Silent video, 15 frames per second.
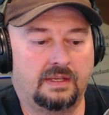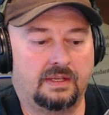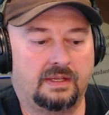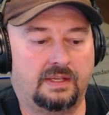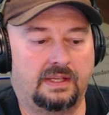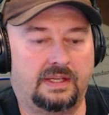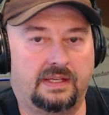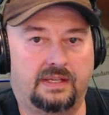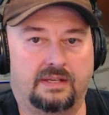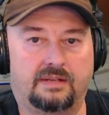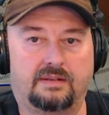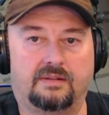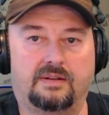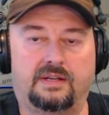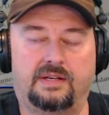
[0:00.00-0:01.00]
And
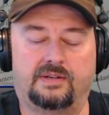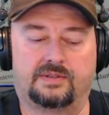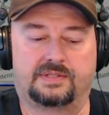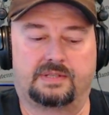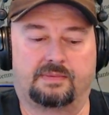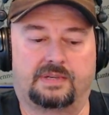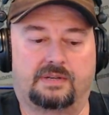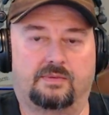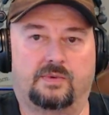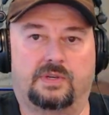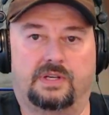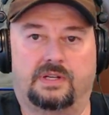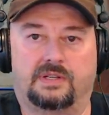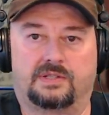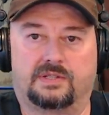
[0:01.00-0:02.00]
here's something I
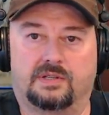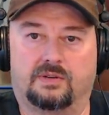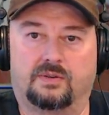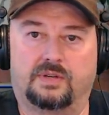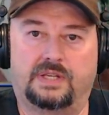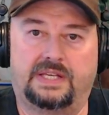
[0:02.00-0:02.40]
wanted to show.